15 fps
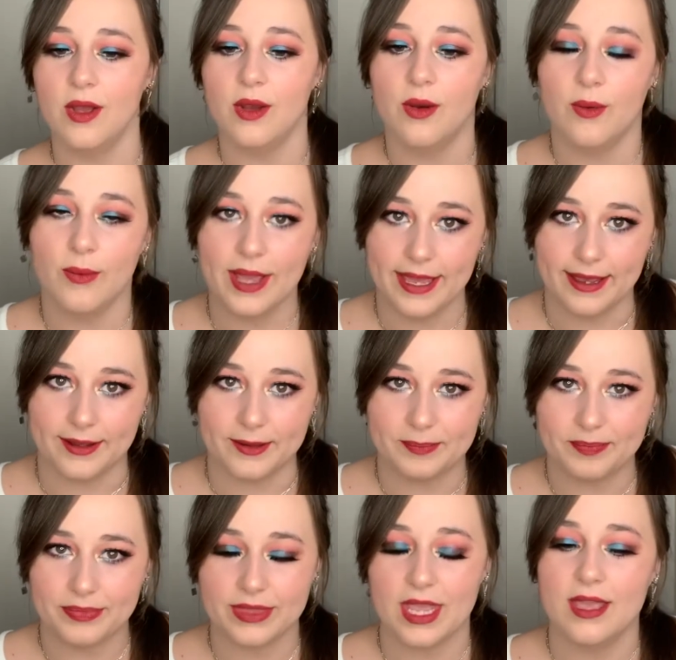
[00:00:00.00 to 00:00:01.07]
Well,
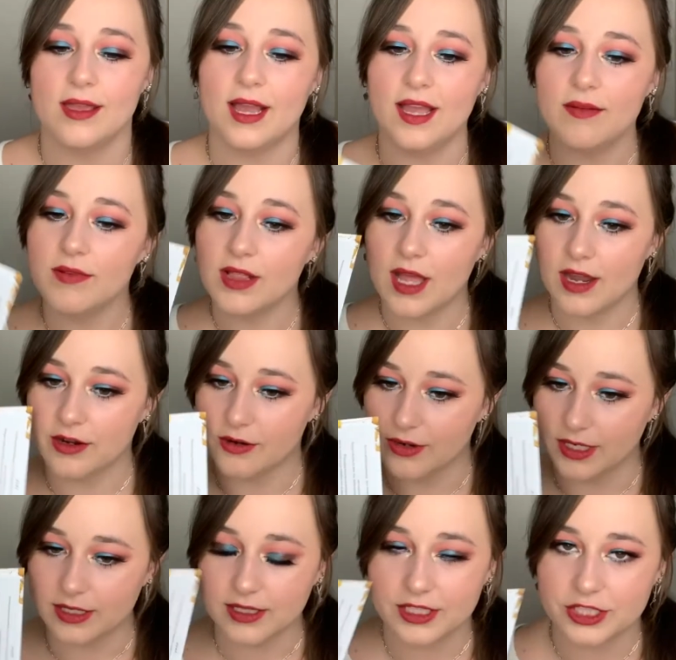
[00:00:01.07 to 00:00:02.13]
I have a lot of
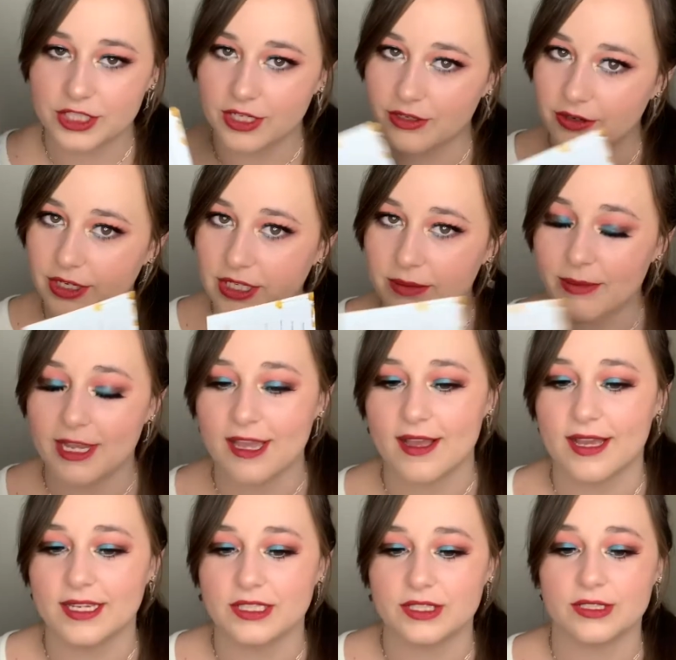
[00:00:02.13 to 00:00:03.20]
crinklage underneath my
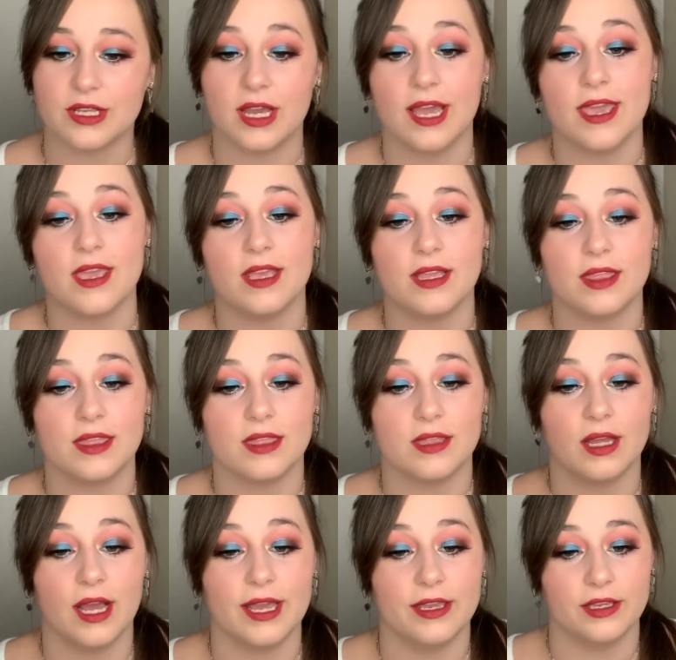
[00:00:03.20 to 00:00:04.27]
eyes. I
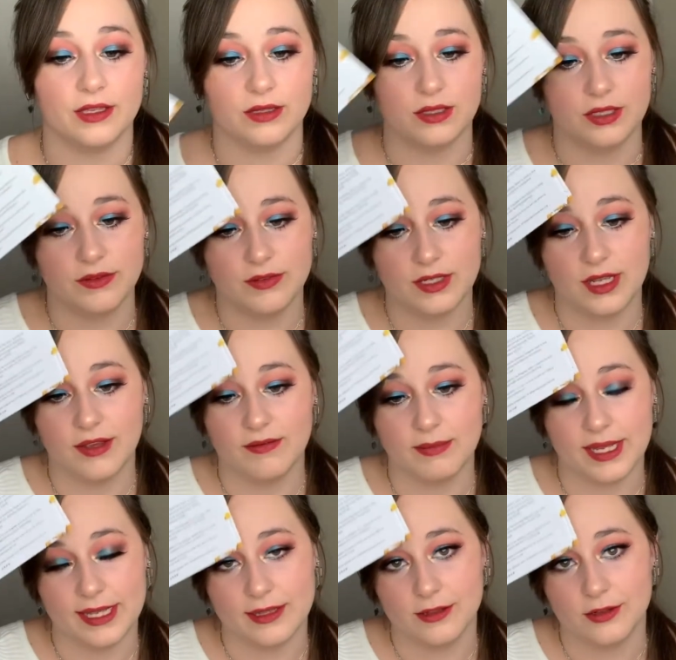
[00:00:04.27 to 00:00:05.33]
even have my
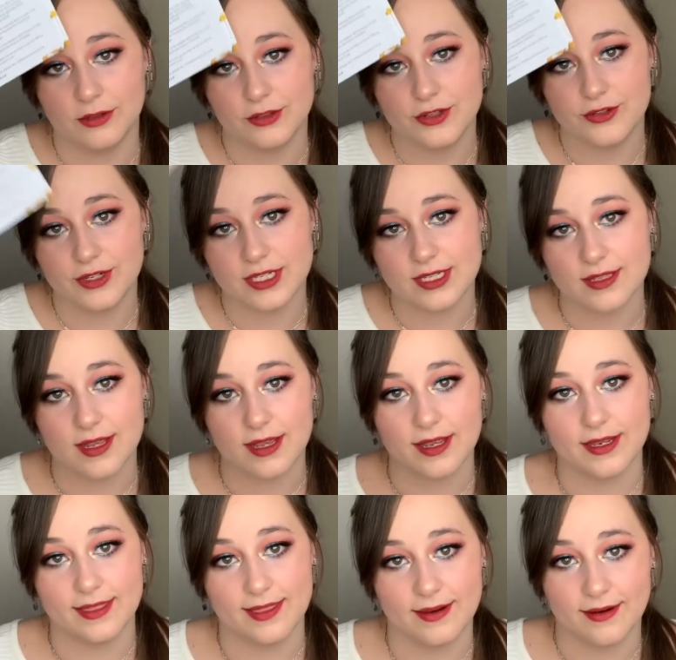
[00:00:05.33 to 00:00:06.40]
little stress
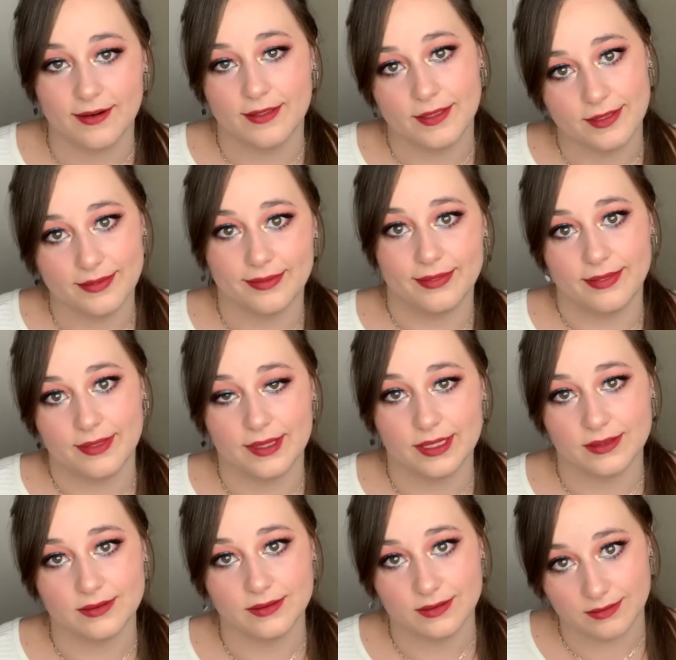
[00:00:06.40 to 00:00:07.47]
line there and
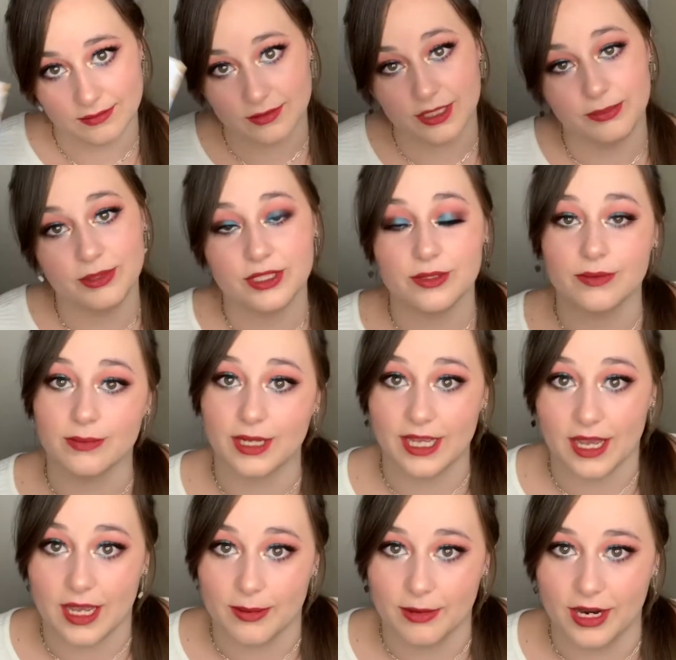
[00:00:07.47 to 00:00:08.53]
right between my
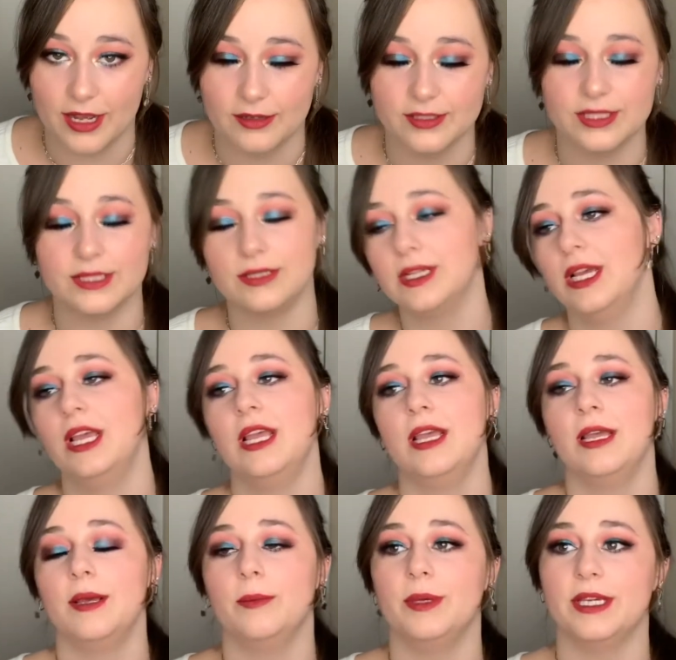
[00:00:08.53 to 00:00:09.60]
eyebrows
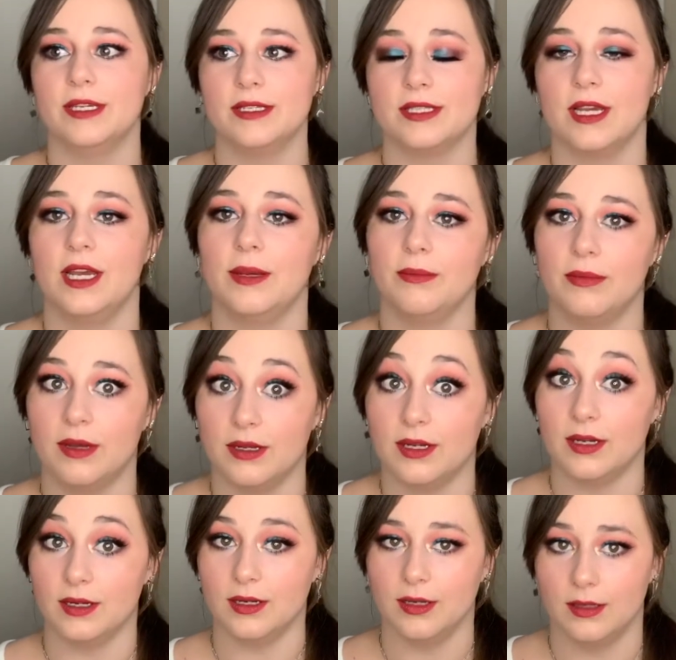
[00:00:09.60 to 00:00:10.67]
because I'm
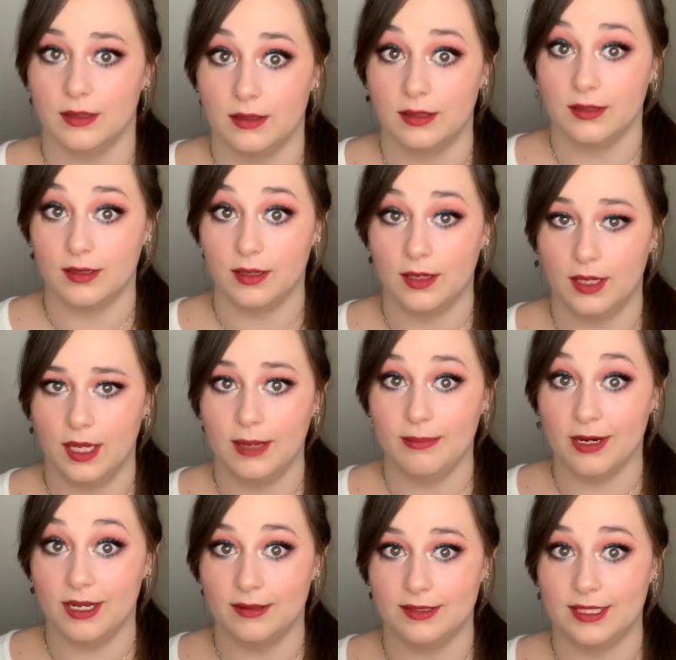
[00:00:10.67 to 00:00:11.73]
a
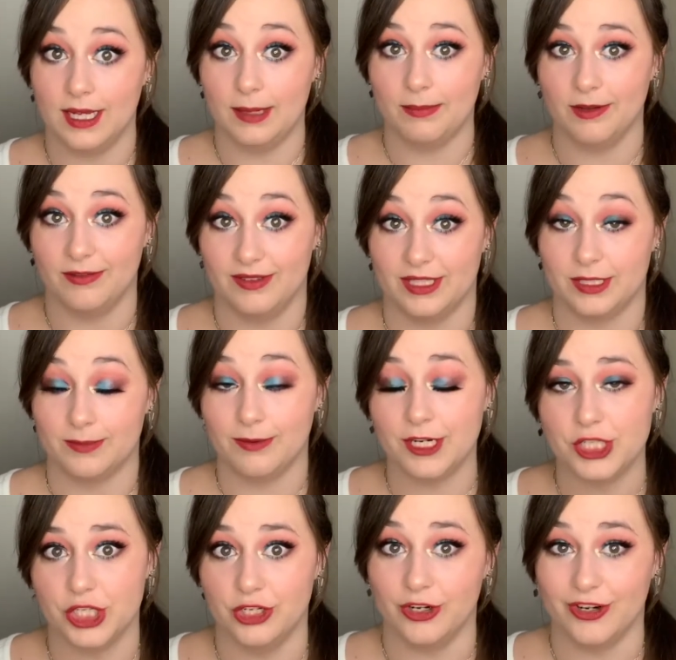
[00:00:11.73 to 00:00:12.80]
eyebrow type of
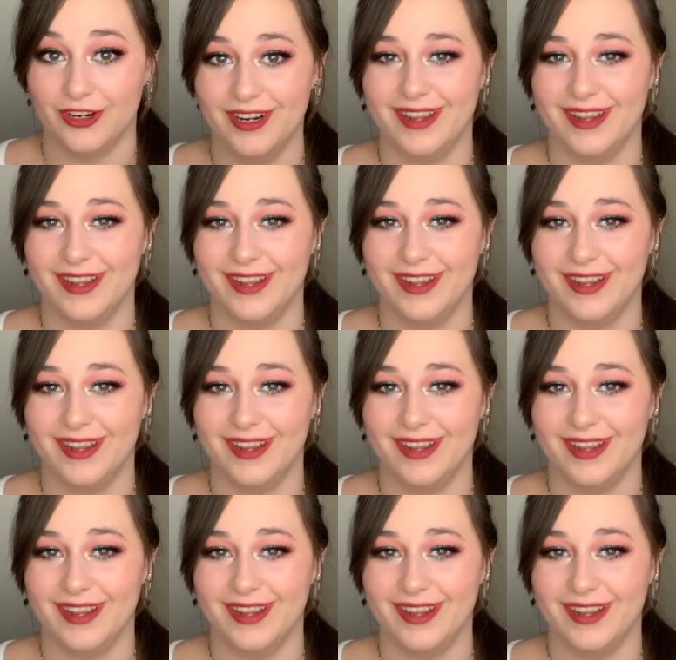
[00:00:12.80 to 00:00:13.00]
expressioner.